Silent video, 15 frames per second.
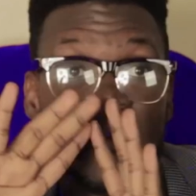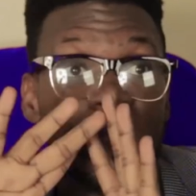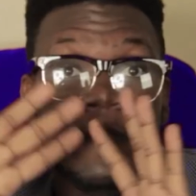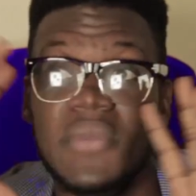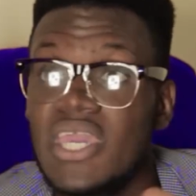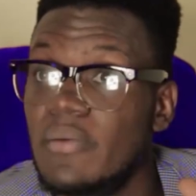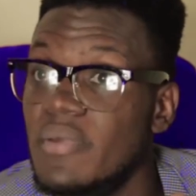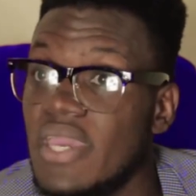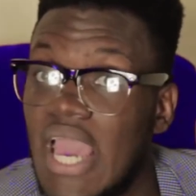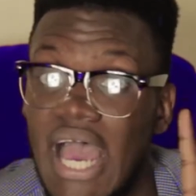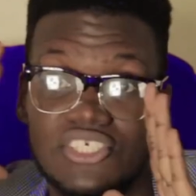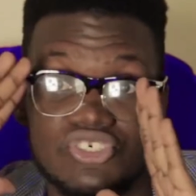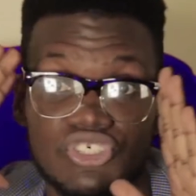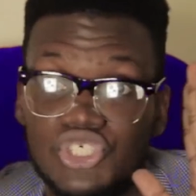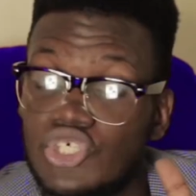Maybe
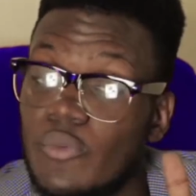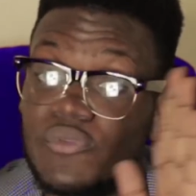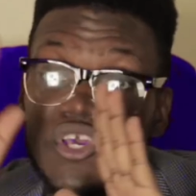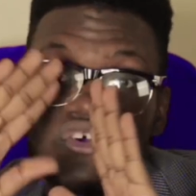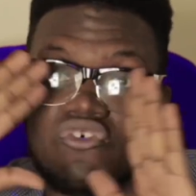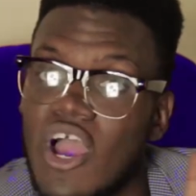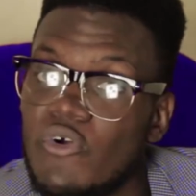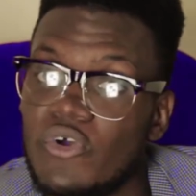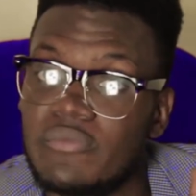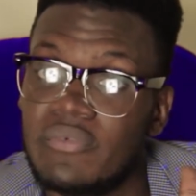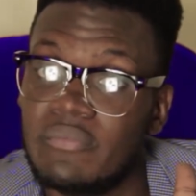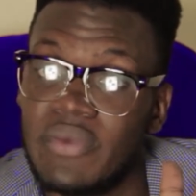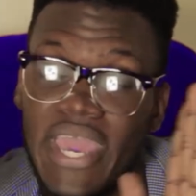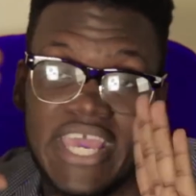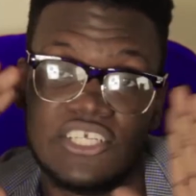I just something wrong with
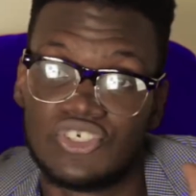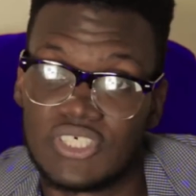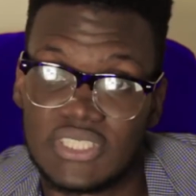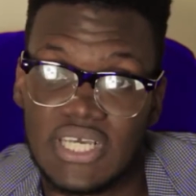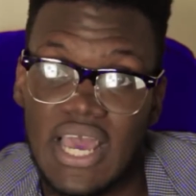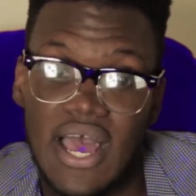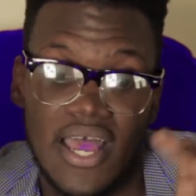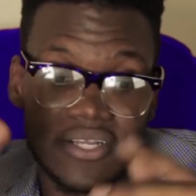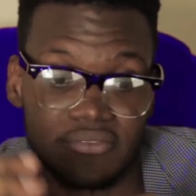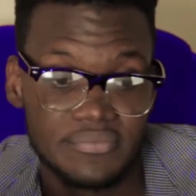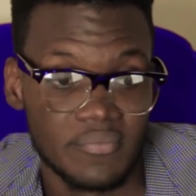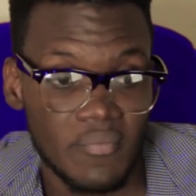me, my head just gone.